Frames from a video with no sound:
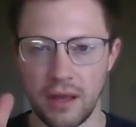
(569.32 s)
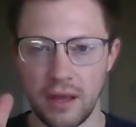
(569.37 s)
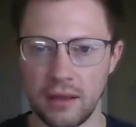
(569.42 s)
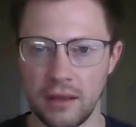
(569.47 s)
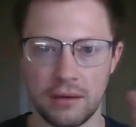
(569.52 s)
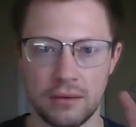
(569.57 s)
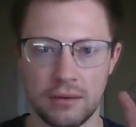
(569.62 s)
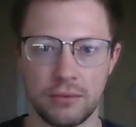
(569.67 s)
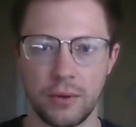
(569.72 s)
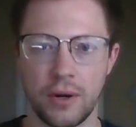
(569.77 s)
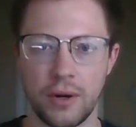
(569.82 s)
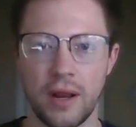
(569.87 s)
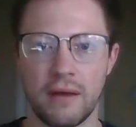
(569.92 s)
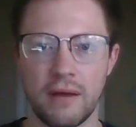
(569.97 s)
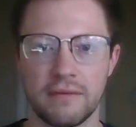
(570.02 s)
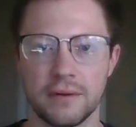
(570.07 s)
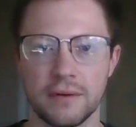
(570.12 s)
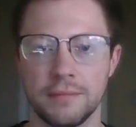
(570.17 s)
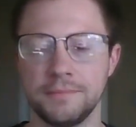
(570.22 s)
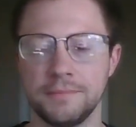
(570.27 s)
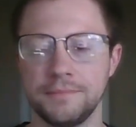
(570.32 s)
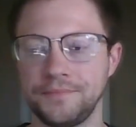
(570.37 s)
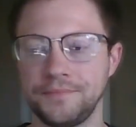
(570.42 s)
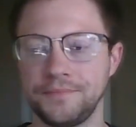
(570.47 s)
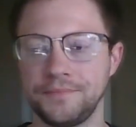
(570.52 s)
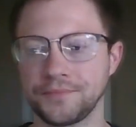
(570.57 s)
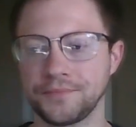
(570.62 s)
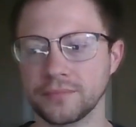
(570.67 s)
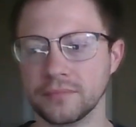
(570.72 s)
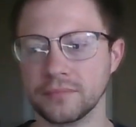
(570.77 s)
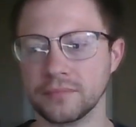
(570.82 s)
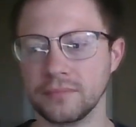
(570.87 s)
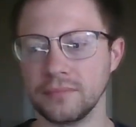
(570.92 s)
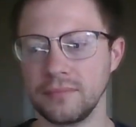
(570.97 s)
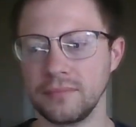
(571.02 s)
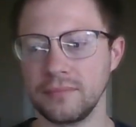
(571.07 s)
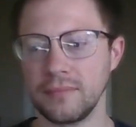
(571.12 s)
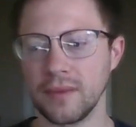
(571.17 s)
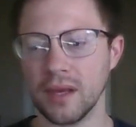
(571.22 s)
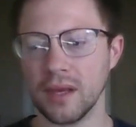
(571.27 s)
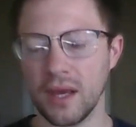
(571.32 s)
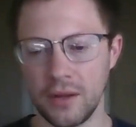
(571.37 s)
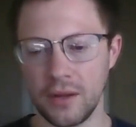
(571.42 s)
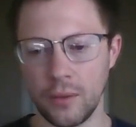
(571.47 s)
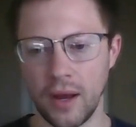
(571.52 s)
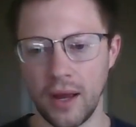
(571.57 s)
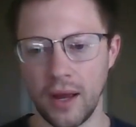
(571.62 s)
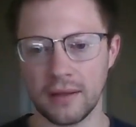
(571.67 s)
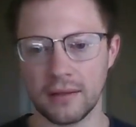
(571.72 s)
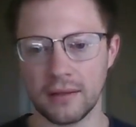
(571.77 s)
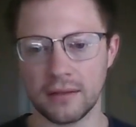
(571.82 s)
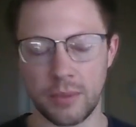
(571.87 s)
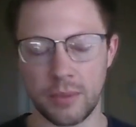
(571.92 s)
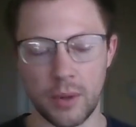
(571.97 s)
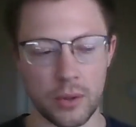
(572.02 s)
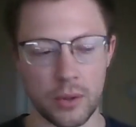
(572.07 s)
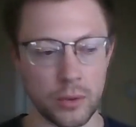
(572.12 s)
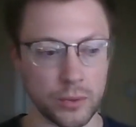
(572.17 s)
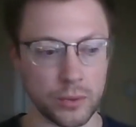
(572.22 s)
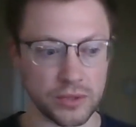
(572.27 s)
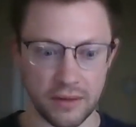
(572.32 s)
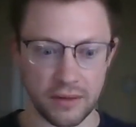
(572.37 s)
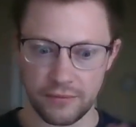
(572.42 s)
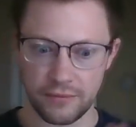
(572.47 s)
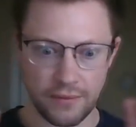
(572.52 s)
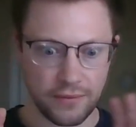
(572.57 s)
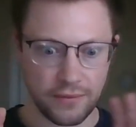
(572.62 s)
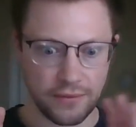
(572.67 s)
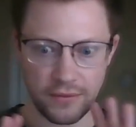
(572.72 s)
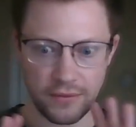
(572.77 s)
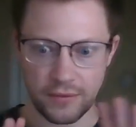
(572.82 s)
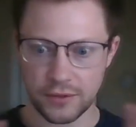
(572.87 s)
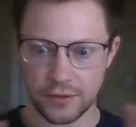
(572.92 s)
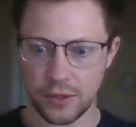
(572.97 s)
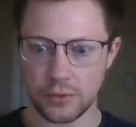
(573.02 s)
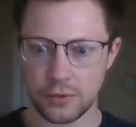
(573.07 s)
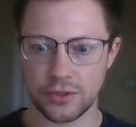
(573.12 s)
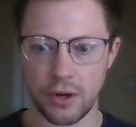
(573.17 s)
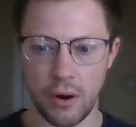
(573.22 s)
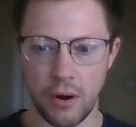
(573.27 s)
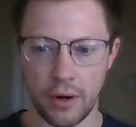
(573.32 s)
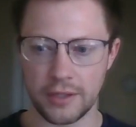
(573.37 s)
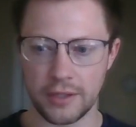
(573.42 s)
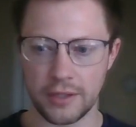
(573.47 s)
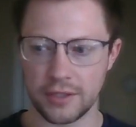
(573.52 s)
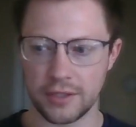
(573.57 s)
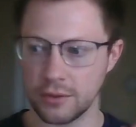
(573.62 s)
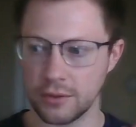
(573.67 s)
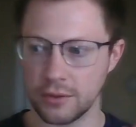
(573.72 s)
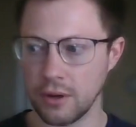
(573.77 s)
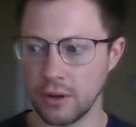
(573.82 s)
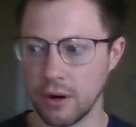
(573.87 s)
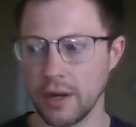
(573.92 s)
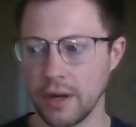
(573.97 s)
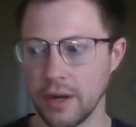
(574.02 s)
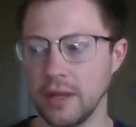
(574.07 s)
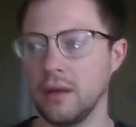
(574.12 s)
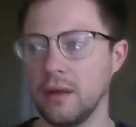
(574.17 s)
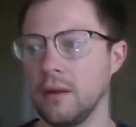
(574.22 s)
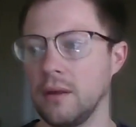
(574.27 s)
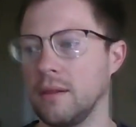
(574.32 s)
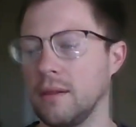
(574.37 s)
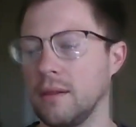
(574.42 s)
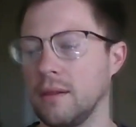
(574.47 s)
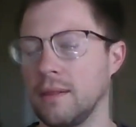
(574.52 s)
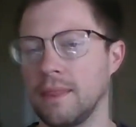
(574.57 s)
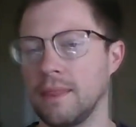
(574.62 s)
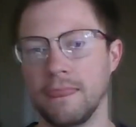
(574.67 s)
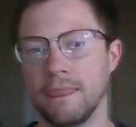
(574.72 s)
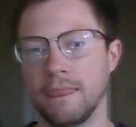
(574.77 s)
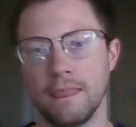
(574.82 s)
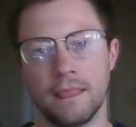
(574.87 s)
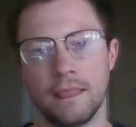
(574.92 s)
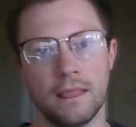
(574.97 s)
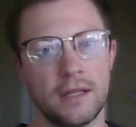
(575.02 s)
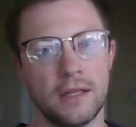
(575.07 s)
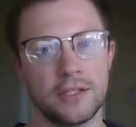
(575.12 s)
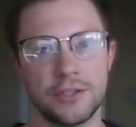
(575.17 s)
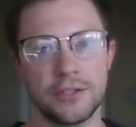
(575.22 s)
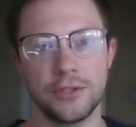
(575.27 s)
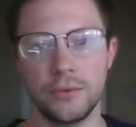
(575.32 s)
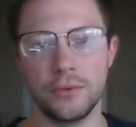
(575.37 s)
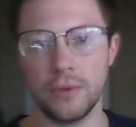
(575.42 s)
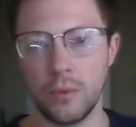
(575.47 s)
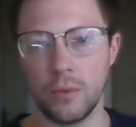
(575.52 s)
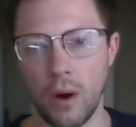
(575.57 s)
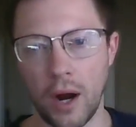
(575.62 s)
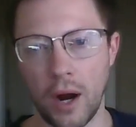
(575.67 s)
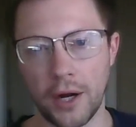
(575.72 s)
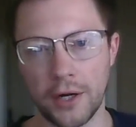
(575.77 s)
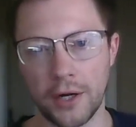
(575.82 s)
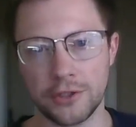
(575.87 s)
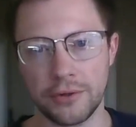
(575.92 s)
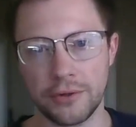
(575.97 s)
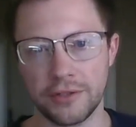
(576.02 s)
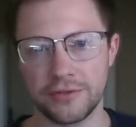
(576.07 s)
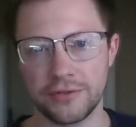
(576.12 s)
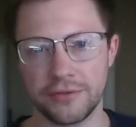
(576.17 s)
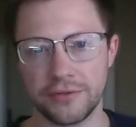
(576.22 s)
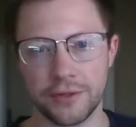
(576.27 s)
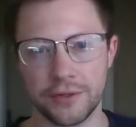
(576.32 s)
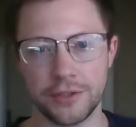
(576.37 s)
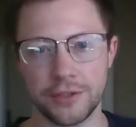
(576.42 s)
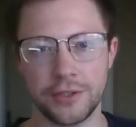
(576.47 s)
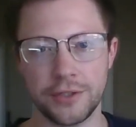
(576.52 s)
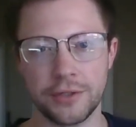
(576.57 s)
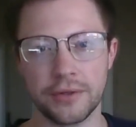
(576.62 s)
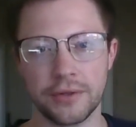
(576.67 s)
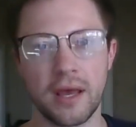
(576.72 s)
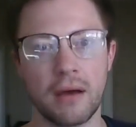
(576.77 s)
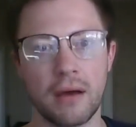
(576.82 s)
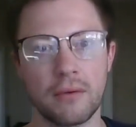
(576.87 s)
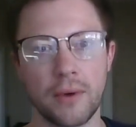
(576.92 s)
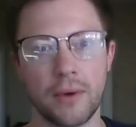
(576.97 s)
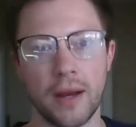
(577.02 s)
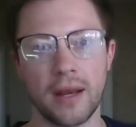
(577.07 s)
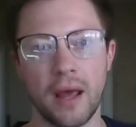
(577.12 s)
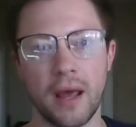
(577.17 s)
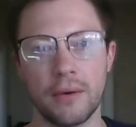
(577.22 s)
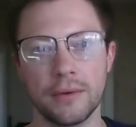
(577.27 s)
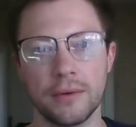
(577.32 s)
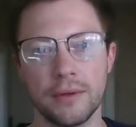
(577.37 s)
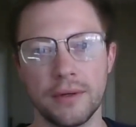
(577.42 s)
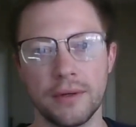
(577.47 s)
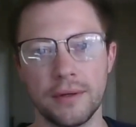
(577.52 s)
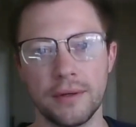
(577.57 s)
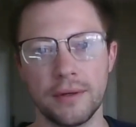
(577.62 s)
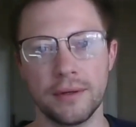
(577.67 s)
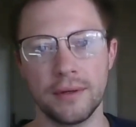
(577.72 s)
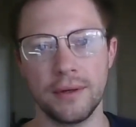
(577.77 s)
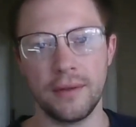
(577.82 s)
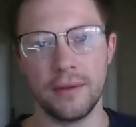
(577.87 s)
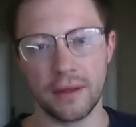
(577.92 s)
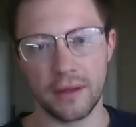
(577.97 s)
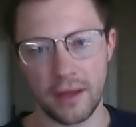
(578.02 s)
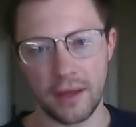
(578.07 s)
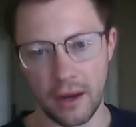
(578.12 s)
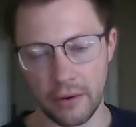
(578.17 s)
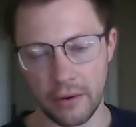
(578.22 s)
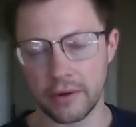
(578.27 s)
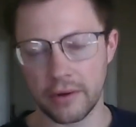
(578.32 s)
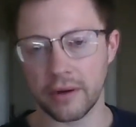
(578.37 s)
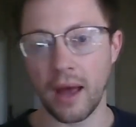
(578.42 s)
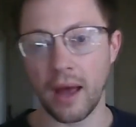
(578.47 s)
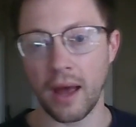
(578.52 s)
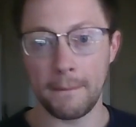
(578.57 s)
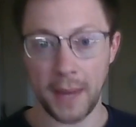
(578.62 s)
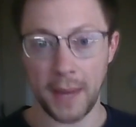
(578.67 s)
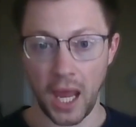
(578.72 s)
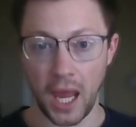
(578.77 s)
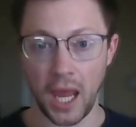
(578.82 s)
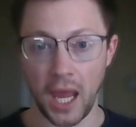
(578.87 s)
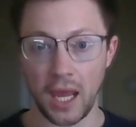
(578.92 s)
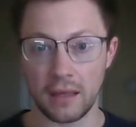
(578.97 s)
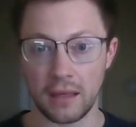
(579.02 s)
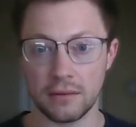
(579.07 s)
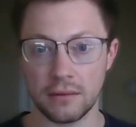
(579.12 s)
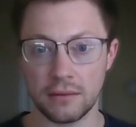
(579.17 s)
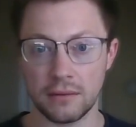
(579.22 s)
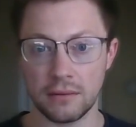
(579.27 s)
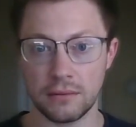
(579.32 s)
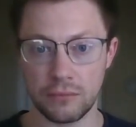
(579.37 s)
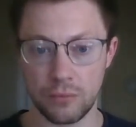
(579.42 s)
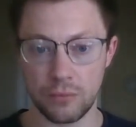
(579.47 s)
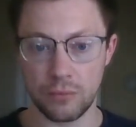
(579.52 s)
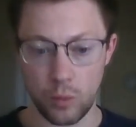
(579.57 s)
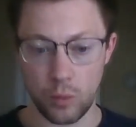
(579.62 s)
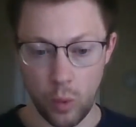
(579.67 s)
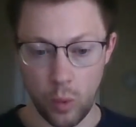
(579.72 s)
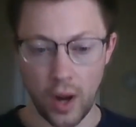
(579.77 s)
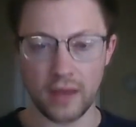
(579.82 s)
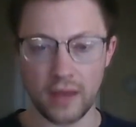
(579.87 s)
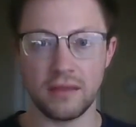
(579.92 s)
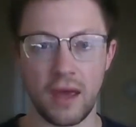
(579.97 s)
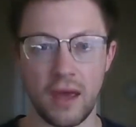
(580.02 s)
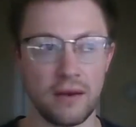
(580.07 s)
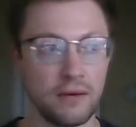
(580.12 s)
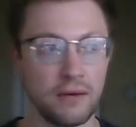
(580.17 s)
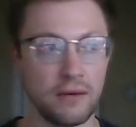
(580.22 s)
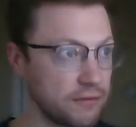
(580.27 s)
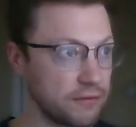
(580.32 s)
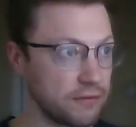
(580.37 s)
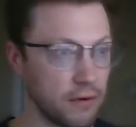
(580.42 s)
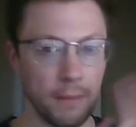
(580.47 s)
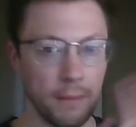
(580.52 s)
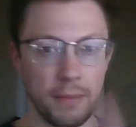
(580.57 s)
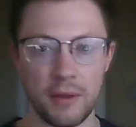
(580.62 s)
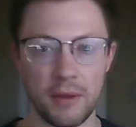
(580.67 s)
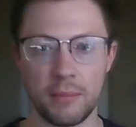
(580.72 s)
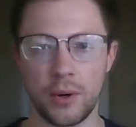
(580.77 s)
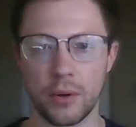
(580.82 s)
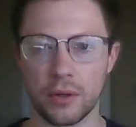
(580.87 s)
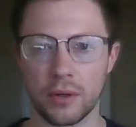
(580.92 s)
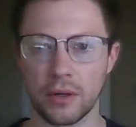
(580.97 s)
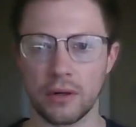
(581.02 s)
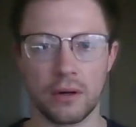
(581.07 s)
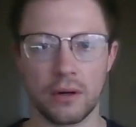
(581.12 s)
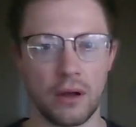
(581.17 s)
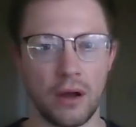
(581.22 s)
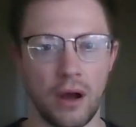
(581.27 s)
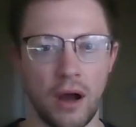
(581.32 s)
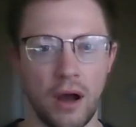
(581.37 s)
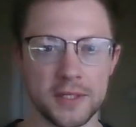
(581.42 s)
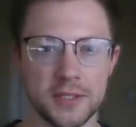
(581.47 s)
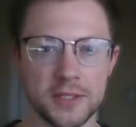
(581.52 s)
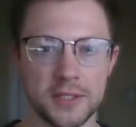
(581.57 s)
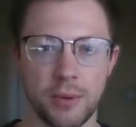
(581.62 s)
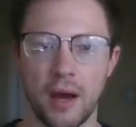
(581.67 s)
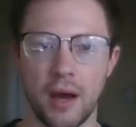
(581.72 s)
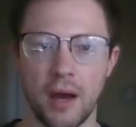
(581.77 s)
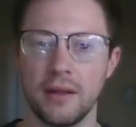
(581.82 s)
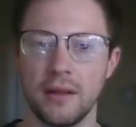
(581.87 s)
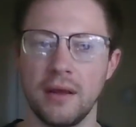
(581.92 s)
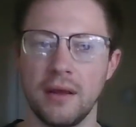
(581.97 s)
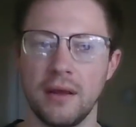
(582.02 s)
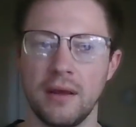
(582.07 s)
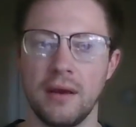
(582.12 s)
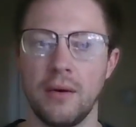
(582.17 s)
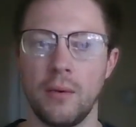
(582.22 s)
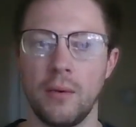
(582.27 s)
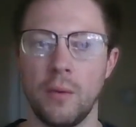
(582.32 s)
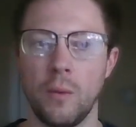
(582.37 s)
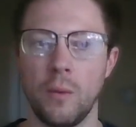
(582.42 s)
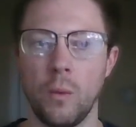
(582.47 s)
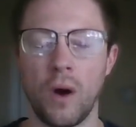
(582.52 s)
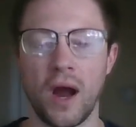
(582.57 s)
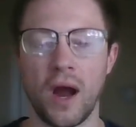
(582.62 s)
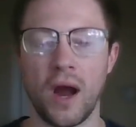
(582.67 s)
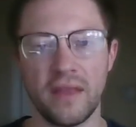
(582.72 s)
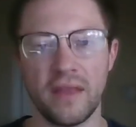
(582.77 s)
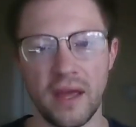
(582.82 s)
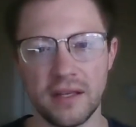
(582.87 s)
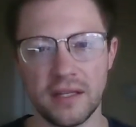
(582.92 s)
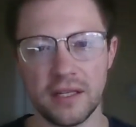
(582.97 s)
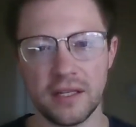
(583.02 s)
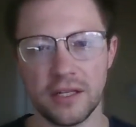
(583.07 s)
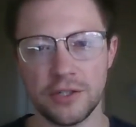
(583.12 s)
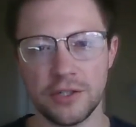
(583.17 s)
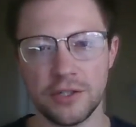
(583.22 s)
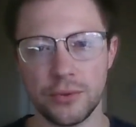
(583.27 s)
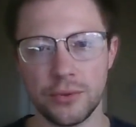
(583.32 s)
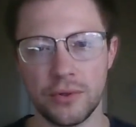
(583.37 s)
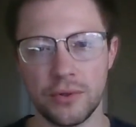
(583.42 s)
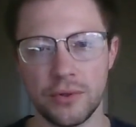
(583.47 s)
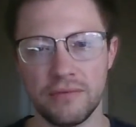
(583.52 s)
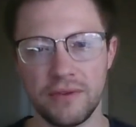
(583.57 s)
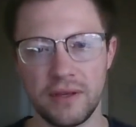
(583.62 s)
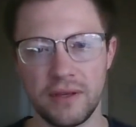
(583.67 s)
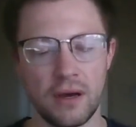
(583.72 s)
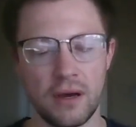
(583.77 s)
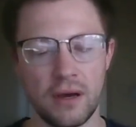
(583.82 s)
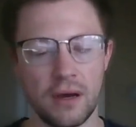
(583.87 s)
Let's do a wire transfer into your account right now. And the carrier got paid right then from the broker on the spot. Why they didn't do it via broker quick pay, these options, why didn't he do broker quick pay